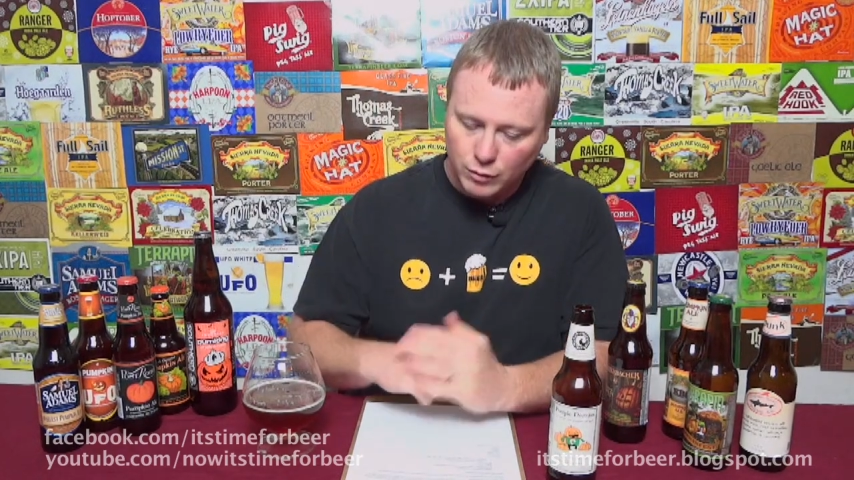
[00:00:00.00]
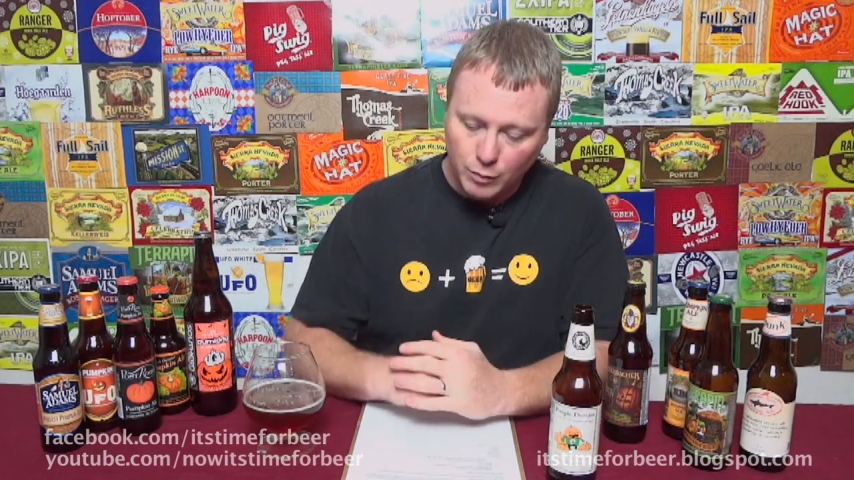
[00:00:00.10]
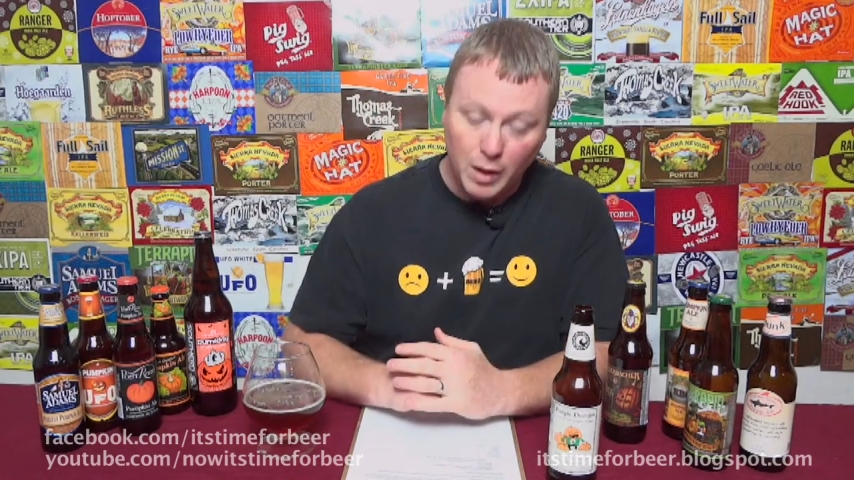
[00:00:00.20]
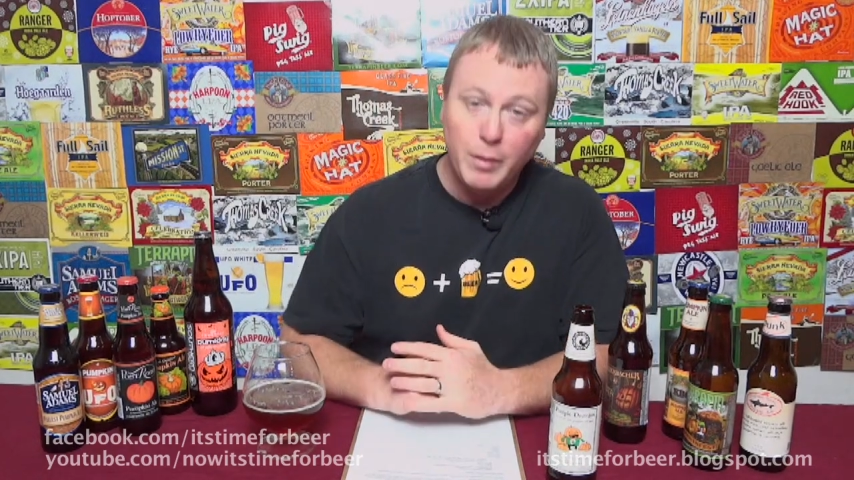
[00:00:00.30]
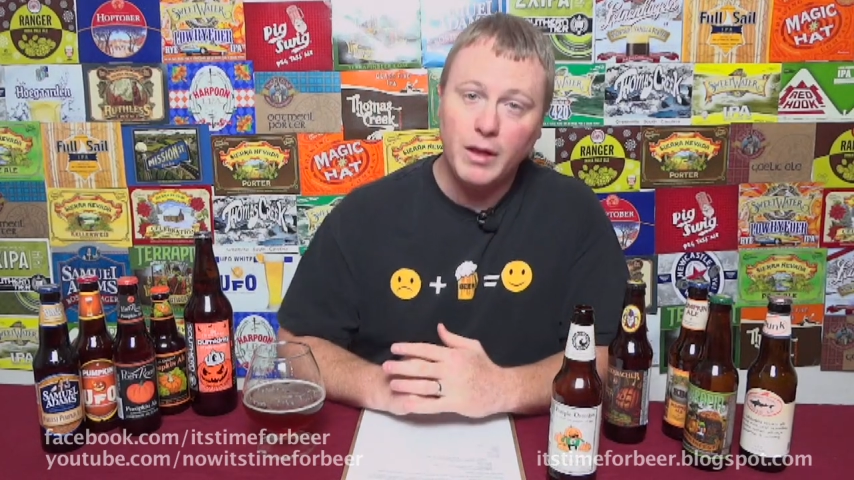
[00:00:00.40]

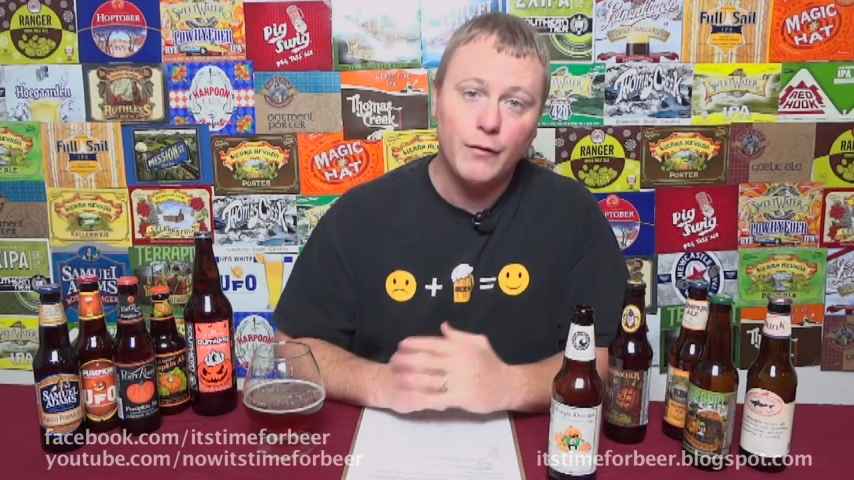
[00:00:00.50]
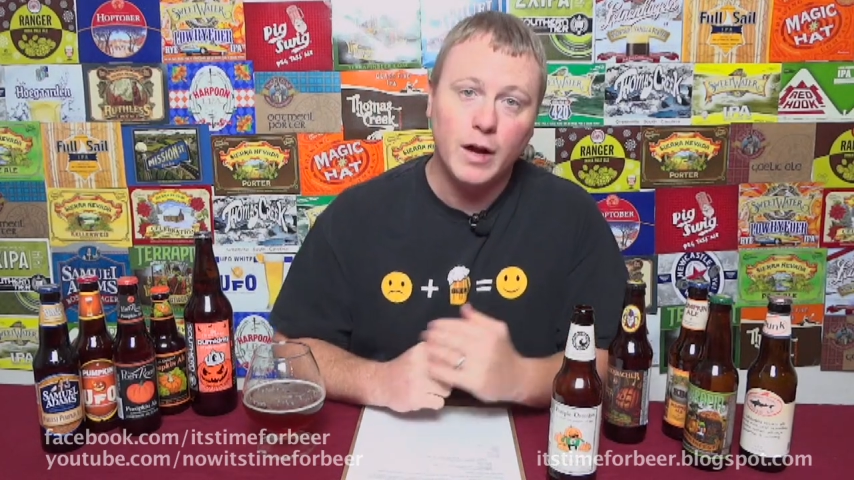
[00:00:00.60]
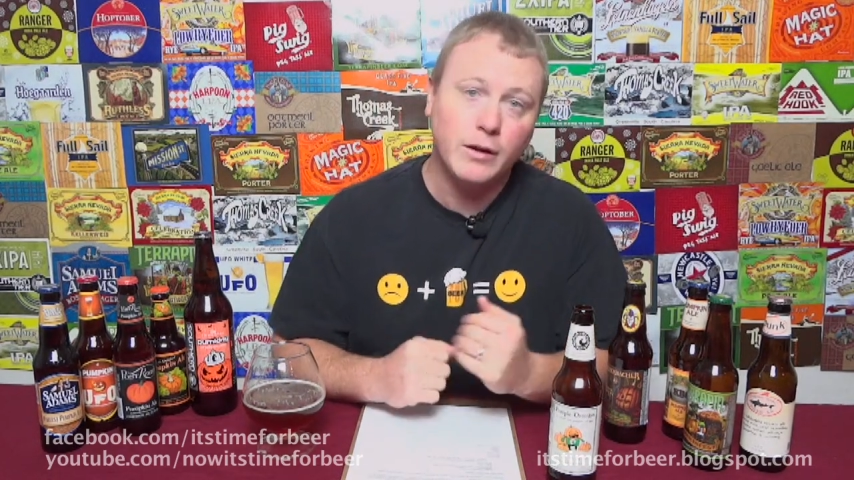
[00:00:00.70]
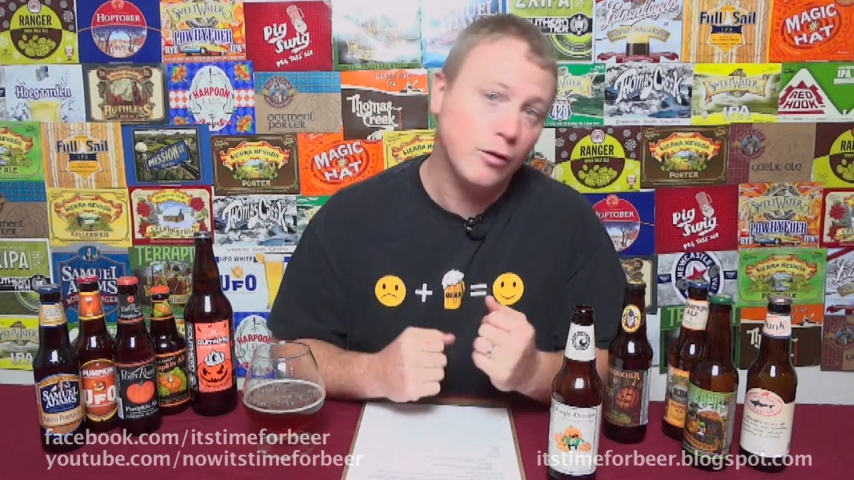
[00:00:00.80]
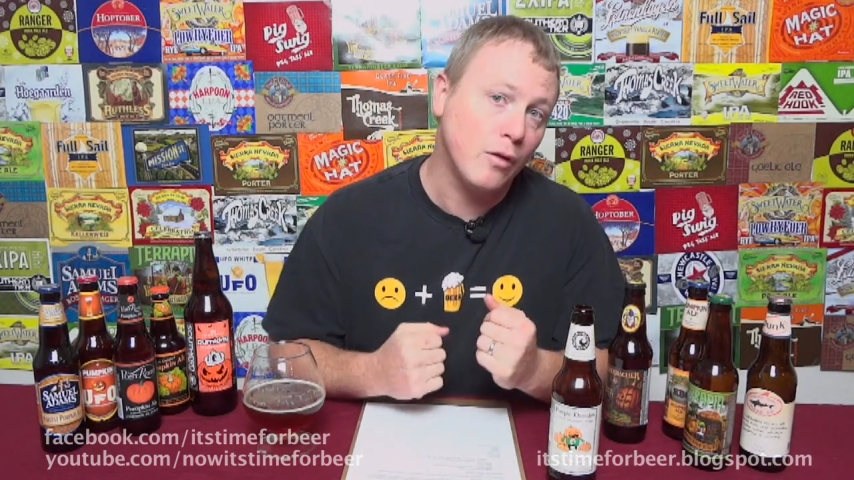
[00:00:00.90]
maybe they
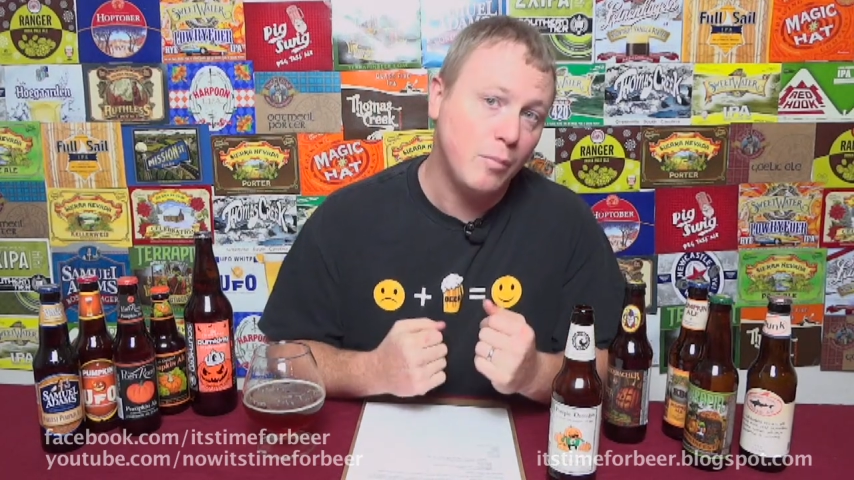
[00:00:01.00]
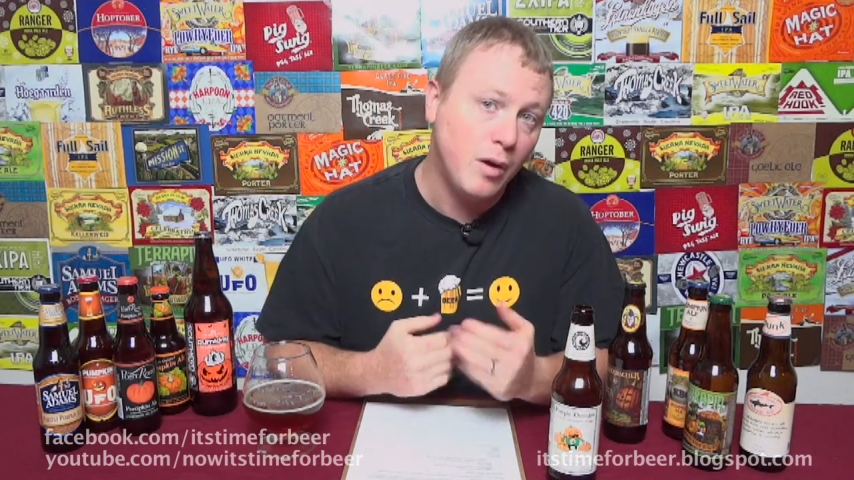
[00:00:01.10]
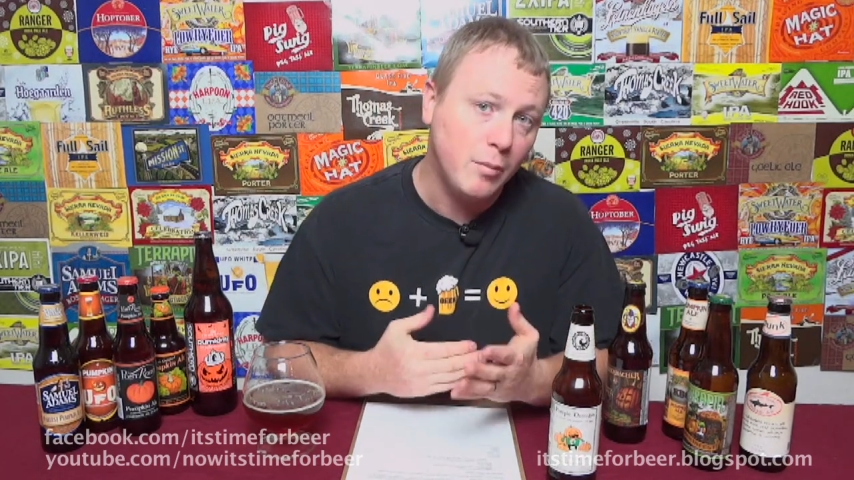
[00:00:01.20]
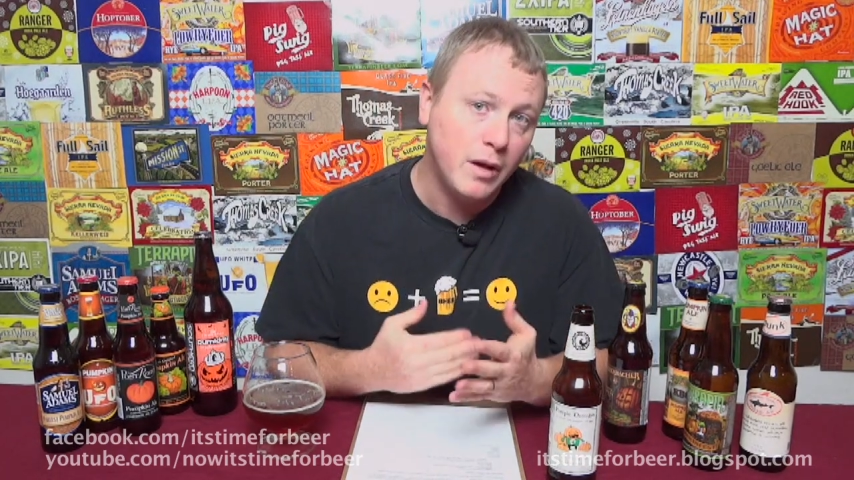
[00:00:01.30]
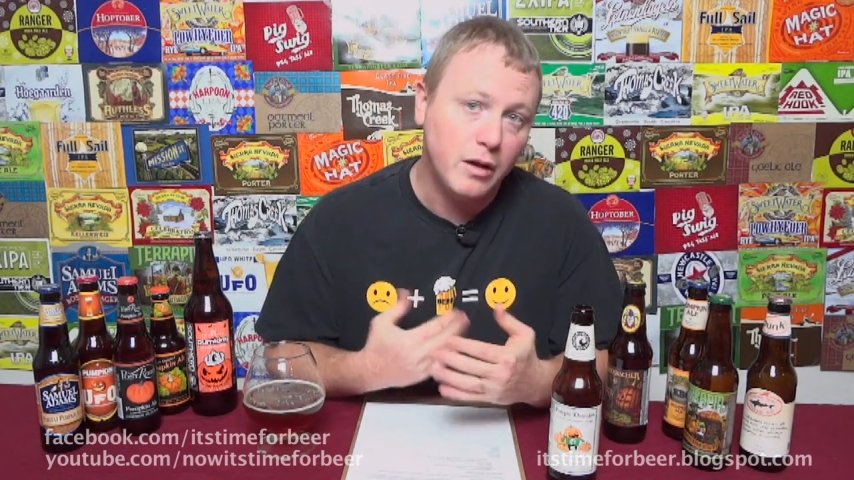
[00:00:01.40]
forgot to throw the
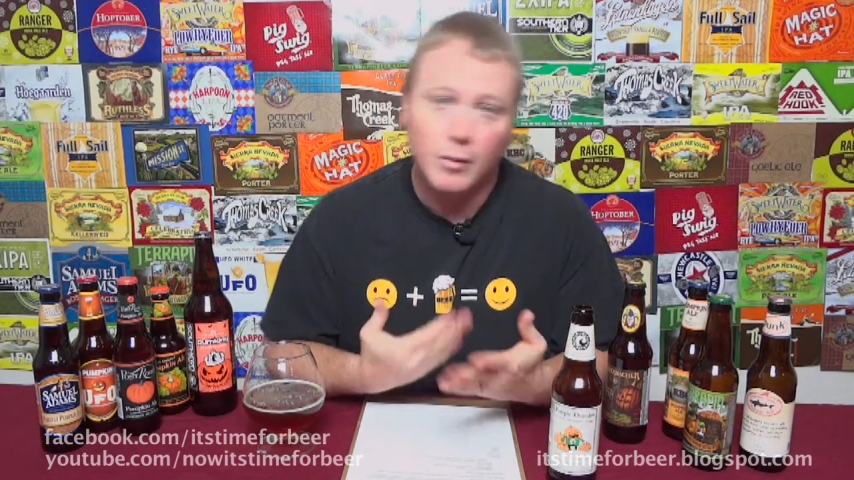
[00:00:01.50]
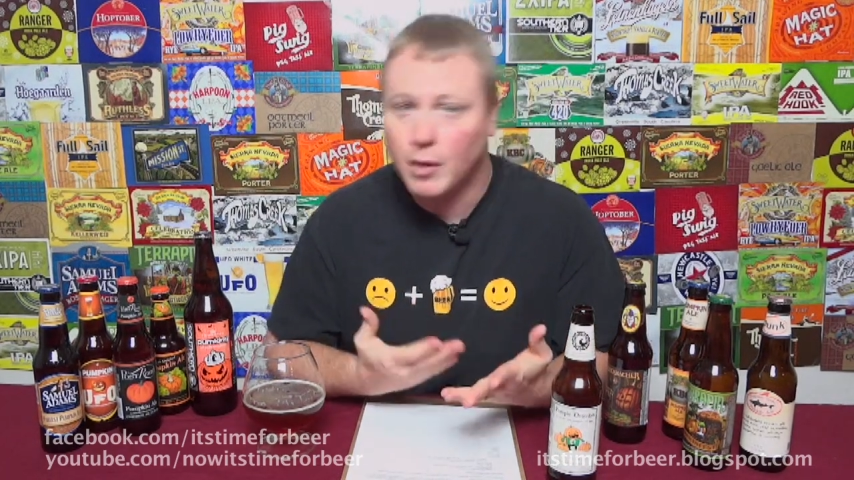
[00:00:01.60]
pumpkin and the